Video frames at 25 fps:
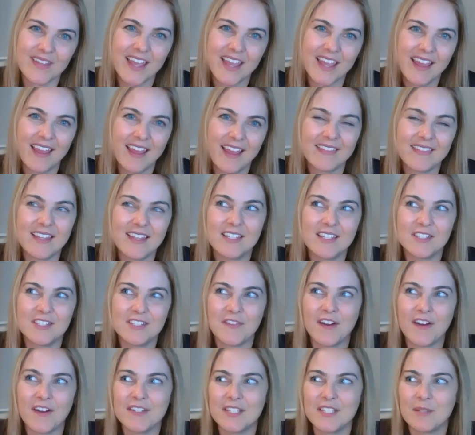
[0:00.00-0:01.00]
And then as
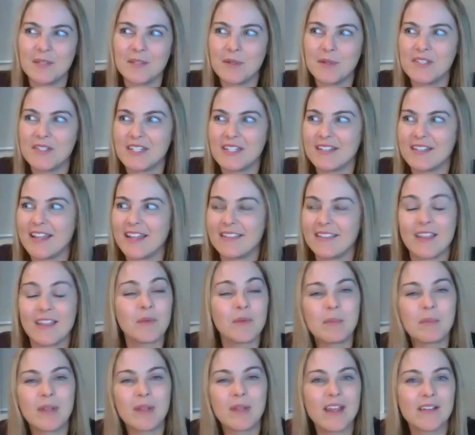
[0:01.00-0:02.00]
far as the music like that
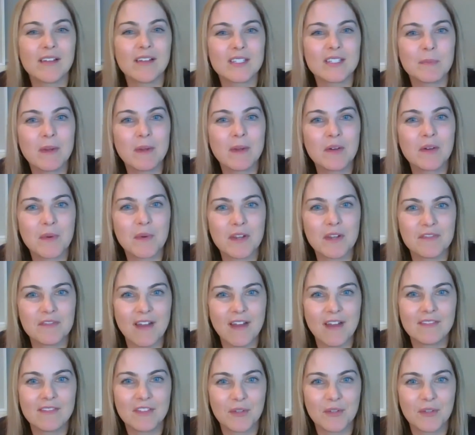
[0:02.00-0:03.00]
we play on Spirit
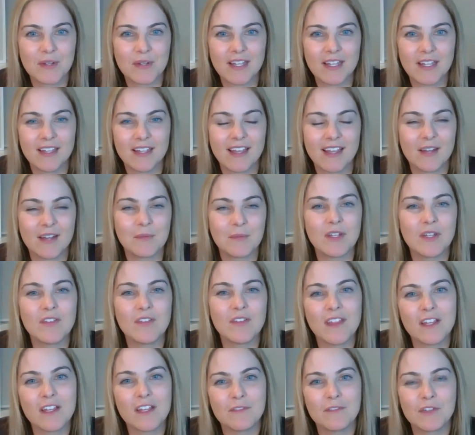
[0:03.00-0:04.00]
105.3, and when you
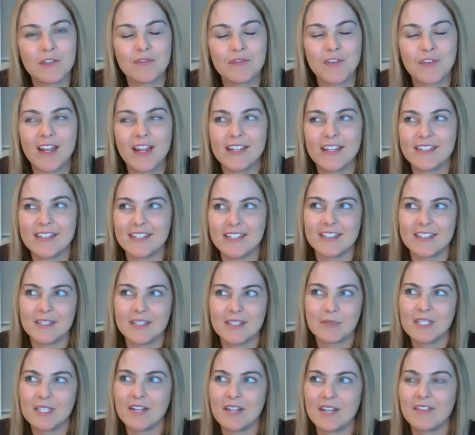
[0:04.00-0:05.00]
think of your friends and some
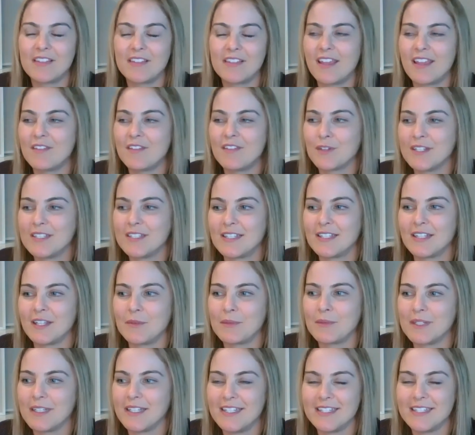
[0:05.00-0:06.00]
stuff that they've recently
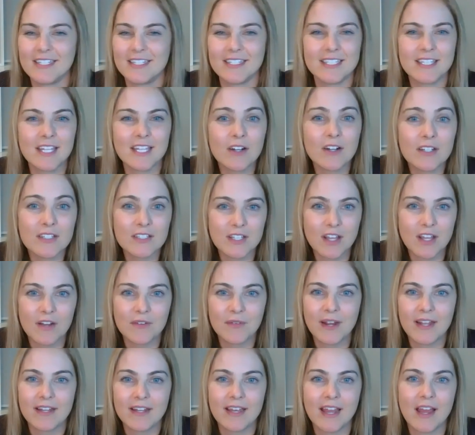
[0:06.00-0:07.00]
released, is there a song
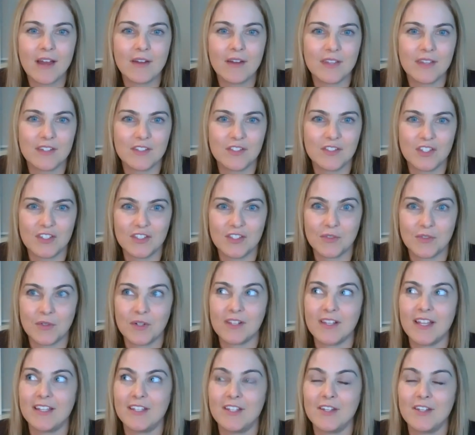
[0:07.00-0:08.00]
right now that's just sort of
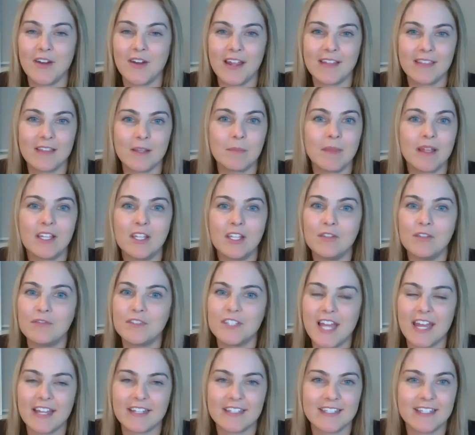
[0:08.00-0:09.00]
like your anthem, like you've
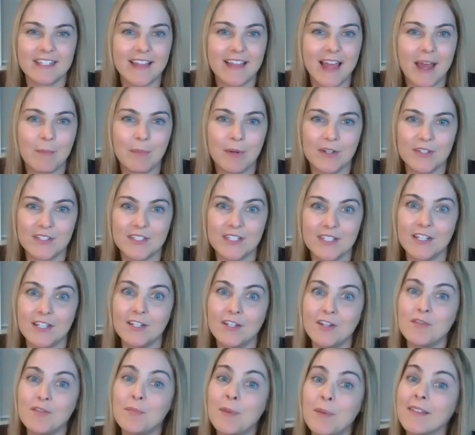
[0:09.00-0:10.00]
texted that person and
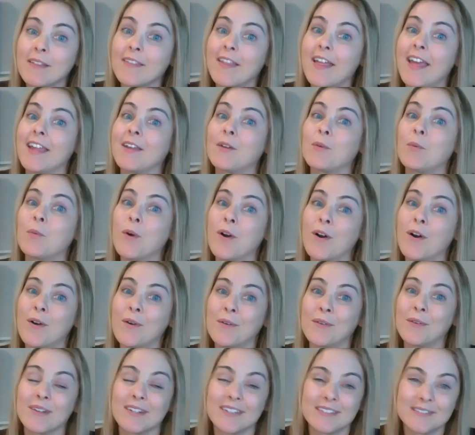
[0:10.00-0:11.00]
you've been like,
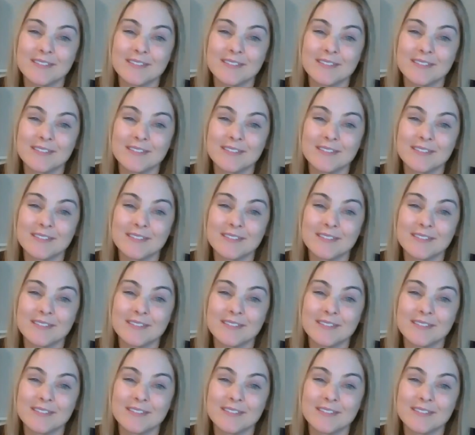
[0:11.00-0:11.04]
whoa?